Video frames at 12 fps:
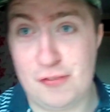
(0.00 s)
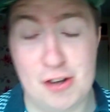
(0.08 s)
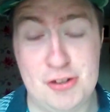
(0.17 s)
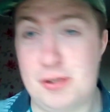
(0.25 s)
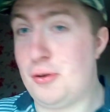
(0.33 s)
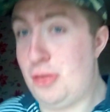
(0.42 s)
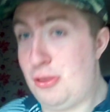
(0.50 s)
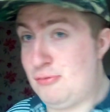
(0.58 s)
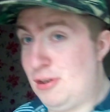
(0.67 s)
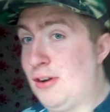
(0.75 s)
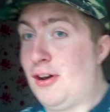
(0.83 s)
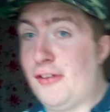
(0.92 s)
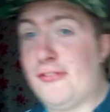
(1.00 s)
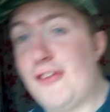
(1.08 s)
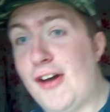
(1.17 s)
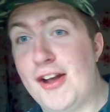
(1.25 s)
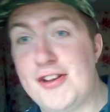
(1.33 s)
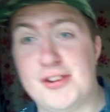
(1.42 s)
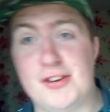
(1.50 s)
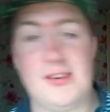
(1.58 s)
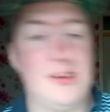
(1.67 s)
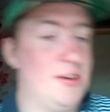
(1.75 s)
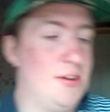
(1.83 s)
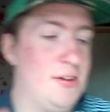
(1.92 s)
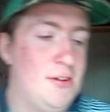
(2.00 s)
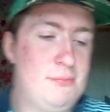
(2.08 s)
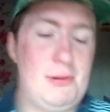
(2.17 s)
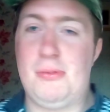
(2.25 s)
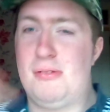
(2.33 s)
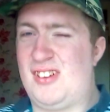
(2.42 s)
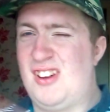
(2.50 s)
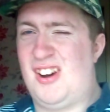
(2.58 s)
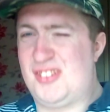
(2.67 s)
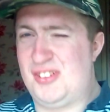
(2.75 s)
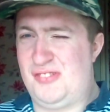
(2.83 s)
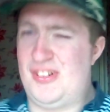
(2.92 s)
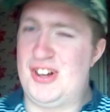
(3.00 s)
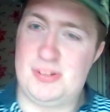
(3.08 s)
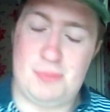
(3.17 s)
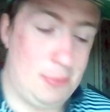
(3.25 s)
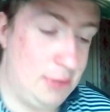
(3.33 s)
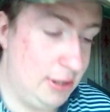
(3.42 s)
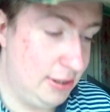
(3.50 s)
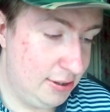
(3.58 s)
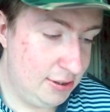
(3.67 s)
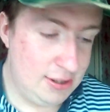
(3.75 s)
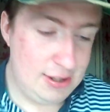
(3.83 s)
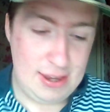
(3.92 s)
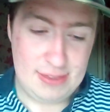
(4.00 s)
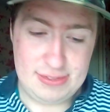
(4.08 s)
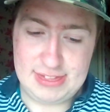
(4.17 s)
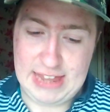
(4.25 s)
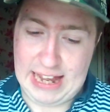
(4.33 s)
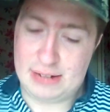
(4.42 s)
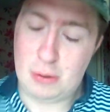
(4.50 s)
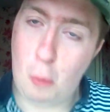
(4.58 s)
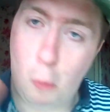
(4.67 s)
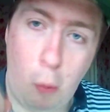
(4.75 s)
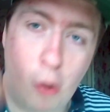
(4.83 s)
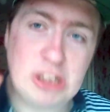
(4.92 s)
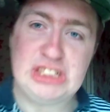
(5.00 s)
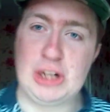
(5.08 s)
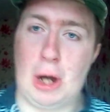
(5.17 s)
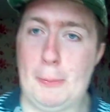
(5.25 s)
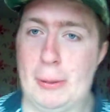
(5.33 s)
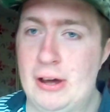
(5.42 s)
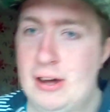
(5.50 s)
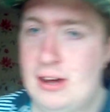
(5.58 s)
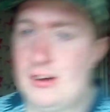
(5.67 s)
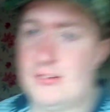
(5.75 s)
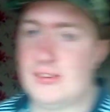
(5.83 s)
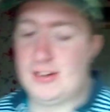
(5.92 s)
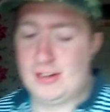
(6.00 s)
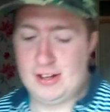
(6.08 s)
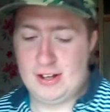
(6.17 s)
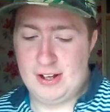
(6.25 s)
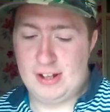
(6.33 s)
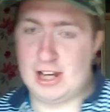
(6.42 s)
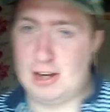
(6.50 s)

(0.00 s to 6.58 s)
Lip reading: version or the real life version, probably the cartoon version, probably. They had one job, the